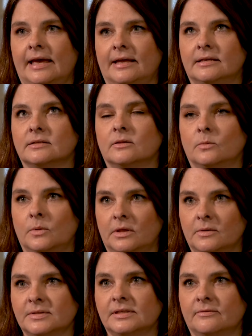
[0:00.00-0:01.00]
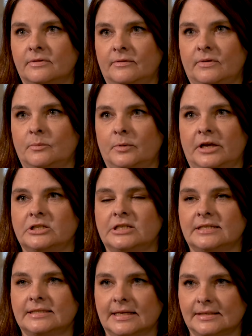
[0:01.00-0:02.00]
at the Willows of Living
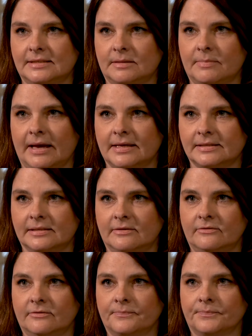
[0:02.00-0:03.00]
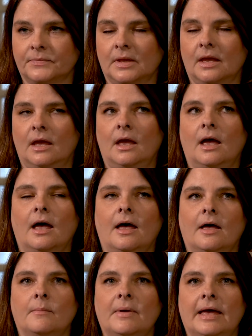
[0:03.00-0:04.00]
Branches testing positive.
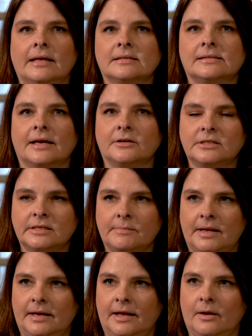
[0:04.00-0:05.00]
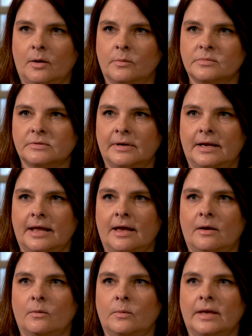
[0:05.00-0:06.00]
At Souderton Mennonite Homes right
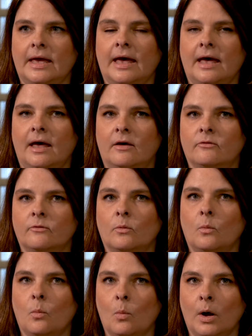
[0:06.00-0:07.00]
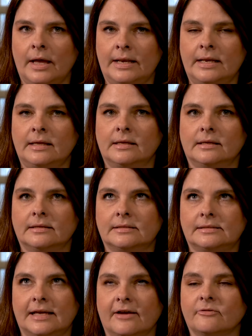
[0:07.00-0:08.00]
now, we have one
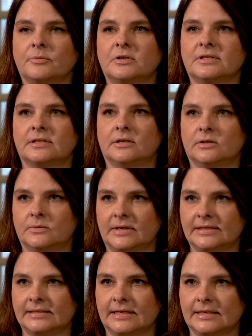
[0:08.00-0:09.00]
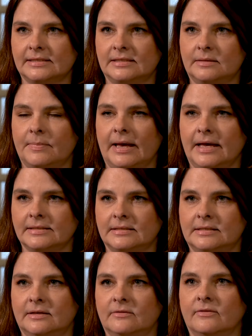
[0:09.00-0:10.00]
staff person who has tested
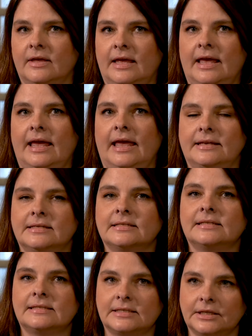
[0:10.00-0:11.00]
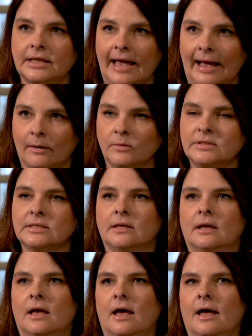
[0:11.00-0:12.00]
positive and is still out
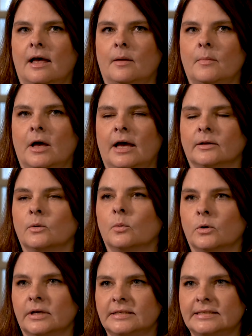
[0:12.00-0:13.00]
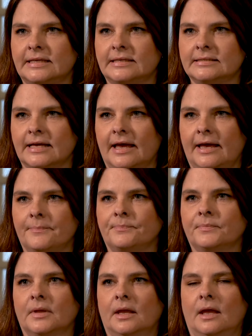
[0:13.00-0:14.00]
on quarantine
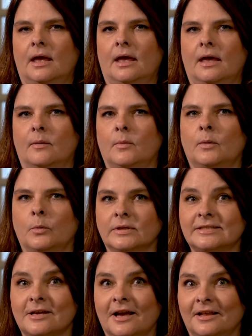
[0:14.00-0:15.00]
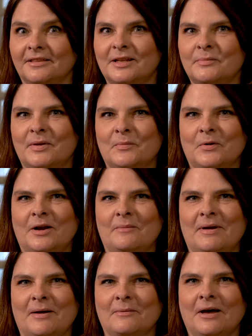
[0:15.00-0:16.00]
time. And we'll talk a little bit more
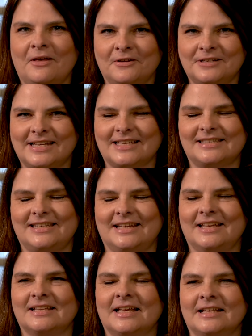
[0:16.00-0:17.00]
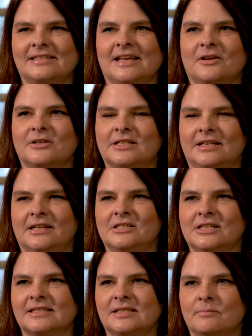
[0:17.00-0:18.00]
about other testing at Souderton in
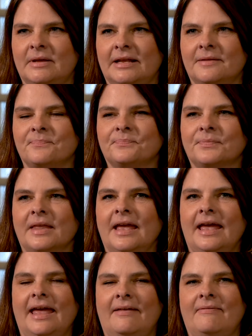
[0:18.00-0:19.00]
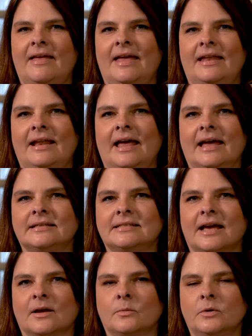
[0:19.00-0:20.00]
just a minute. And then at
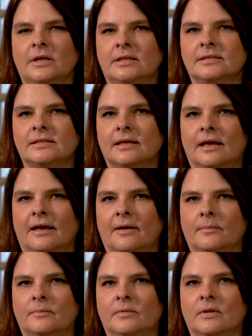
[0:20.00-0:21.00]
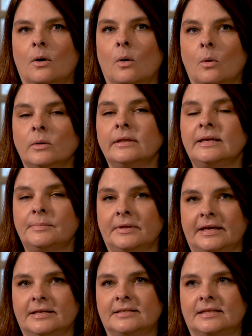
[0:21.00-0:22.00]
Dock Woods, the only
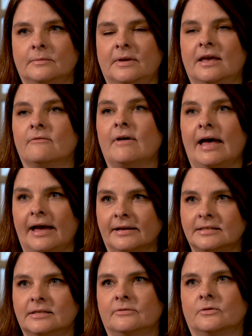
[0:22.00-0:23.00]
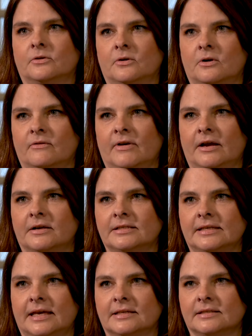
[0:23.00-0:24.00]
place that we have active
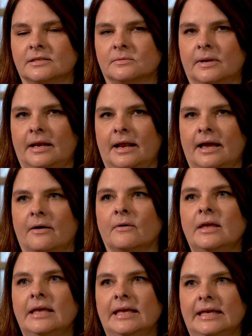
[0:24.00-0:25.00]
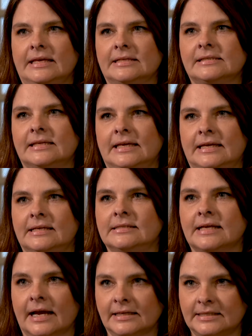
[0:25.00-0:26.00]
coronavirus cases right now is in
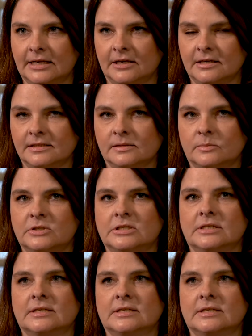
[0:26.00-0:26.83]
Dock Terrace, which